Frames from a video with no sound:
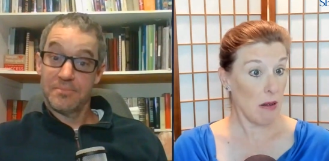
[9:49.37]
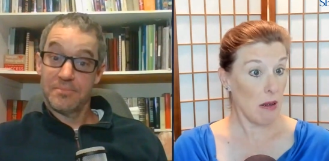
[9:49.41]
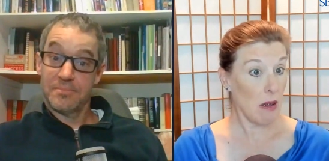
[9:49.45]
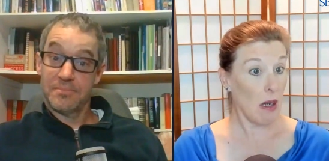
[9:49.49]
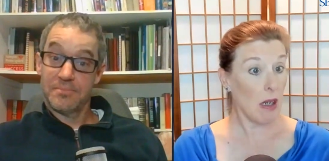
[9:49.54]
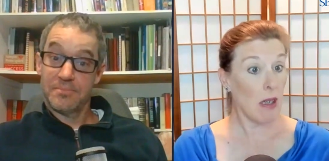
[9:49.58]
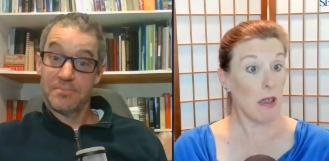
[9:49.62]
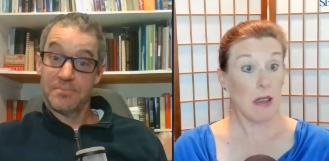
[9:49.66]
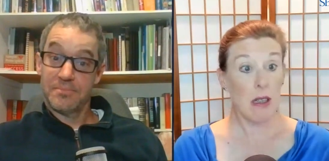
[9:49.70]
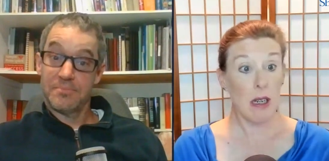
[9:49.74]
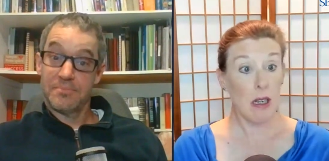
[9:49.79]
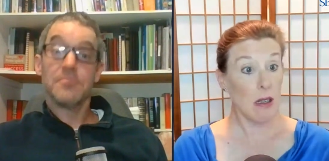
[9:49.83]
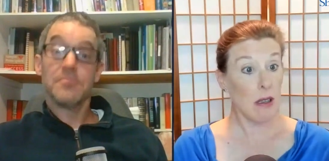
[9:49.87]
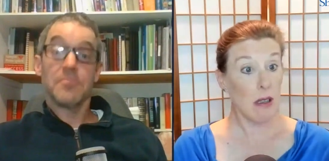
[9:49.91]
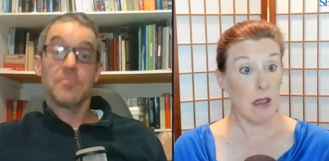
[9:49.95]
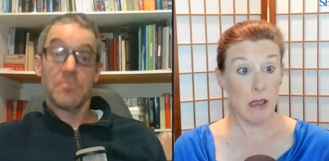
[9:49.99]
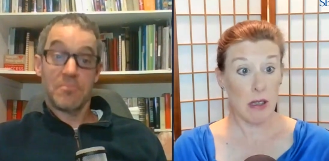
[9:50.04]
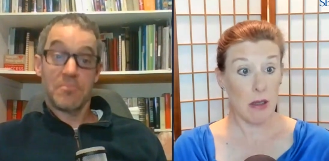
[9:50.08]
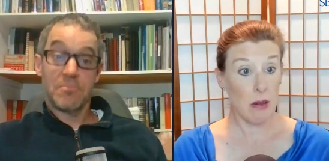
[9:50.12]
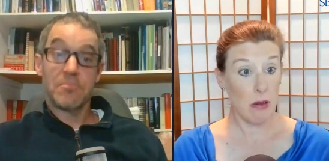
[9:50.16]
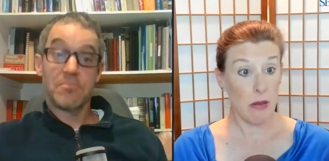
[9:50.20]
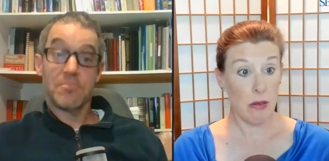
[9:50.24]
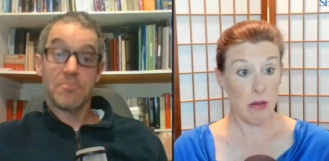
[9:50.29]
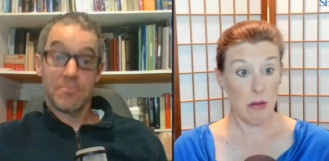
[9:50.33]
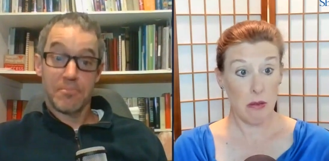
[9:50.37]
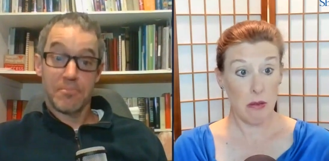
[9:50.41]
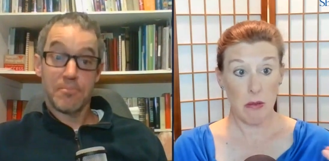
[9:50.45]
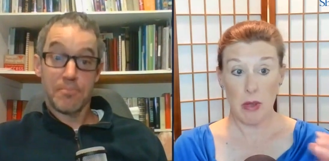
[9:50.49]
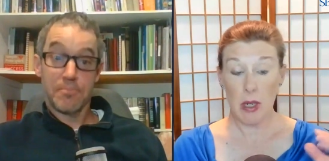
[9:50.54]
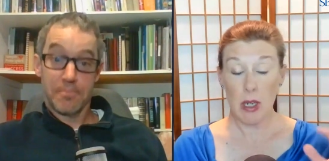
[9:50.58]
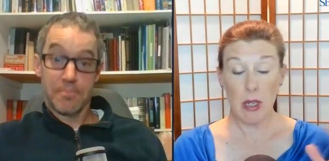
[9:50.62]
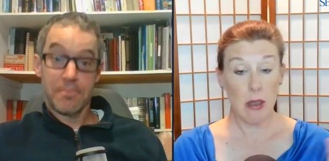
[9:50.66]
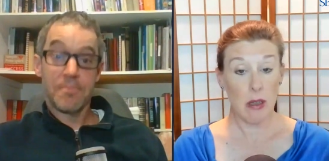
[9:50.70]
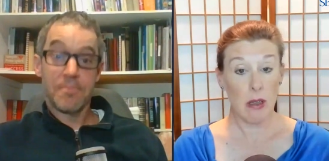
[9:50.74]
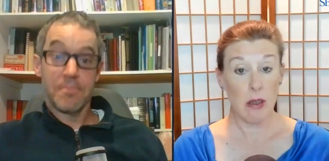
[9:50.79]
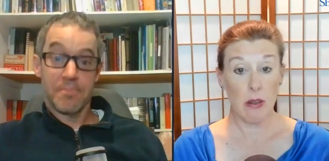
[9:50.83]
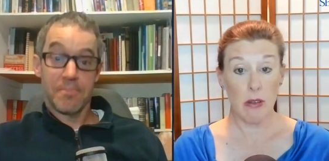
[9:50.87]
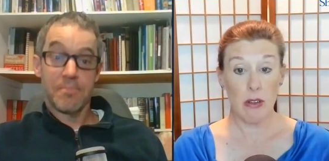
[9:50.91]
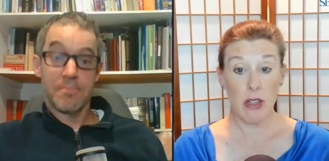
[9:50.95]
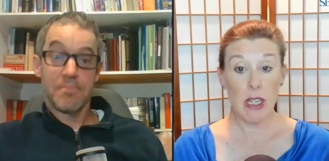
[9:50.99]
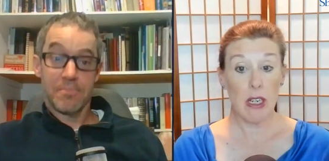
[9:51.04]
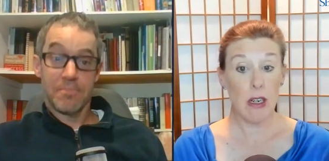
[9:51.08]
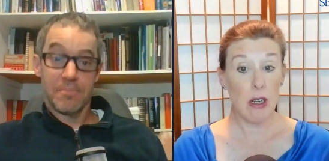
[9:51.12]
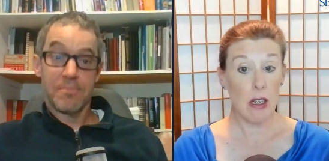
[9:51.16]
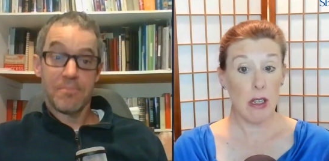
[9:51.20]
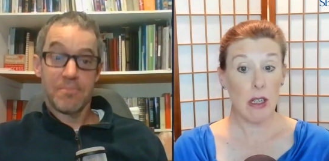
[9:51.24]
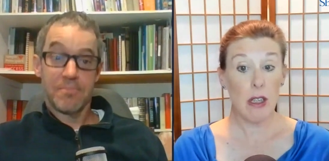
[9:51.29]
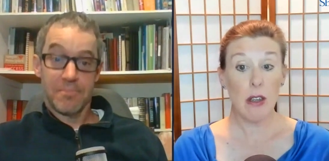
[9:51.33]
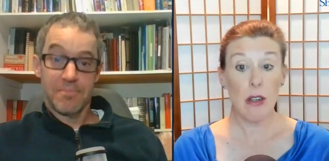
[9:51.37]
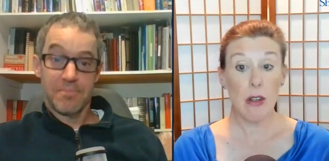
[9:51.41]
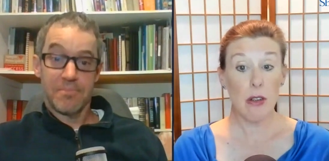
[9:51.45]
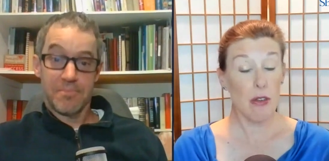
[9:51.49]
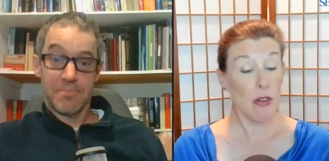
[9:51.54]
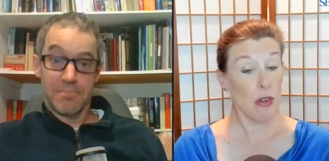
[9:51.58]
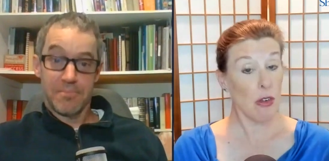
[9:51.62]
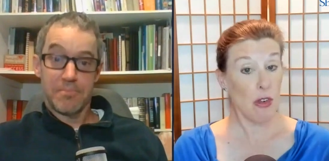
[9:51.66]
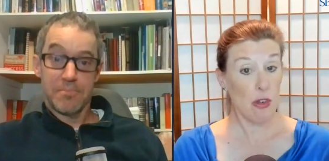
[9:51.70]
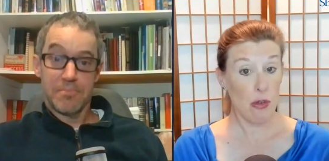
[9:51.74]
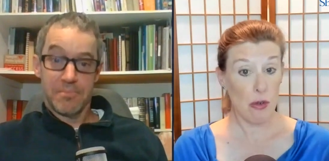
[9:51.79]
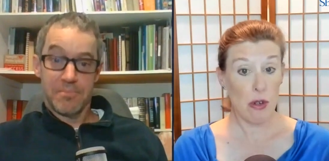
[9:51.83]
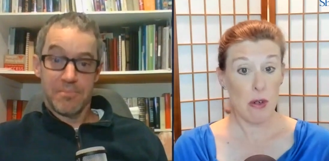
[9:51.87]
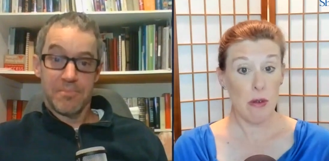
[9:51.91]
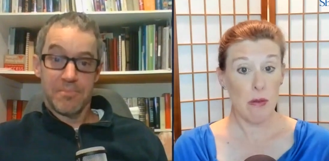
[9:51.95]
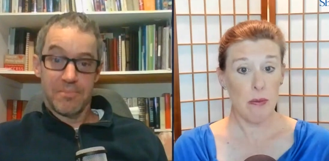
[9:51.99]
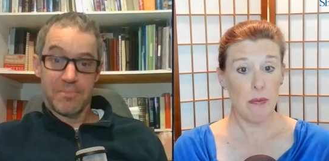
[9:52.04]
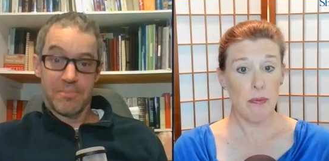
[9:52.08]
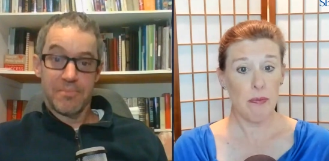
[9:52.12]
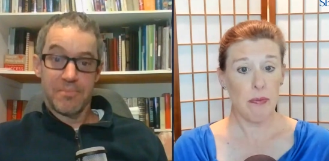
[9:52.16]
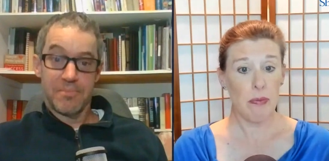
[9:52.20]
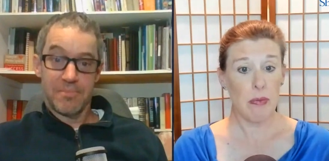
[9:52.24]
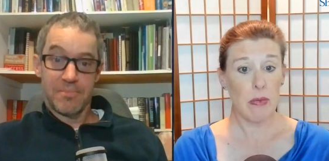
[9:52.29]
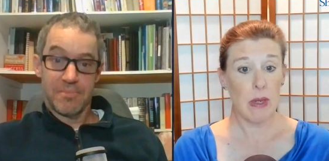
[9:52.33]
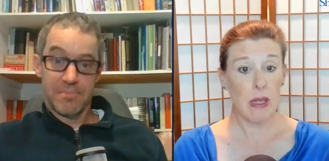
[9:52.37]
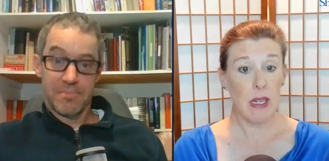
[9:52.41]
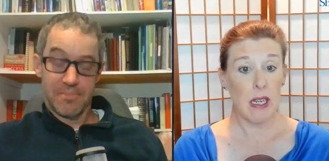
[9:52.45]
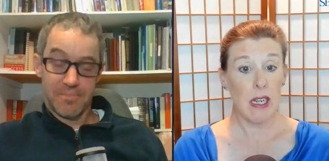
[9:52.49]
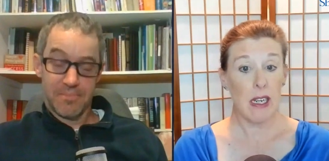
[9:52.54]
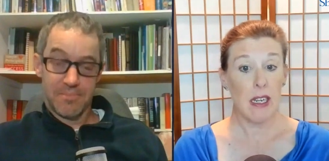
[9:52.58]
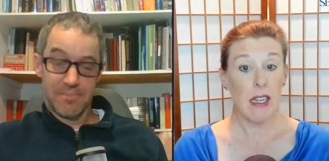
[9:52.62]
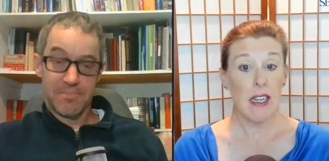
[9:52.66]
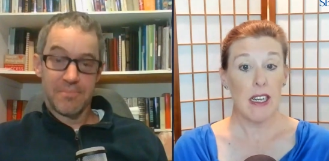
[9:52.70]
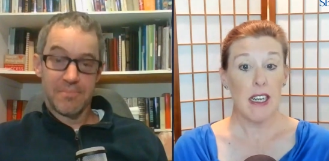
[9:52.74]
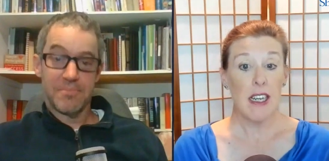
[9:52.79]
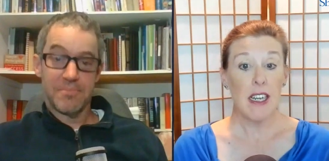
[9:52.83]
Speaker 1: All of those. And all of those are true. Okay.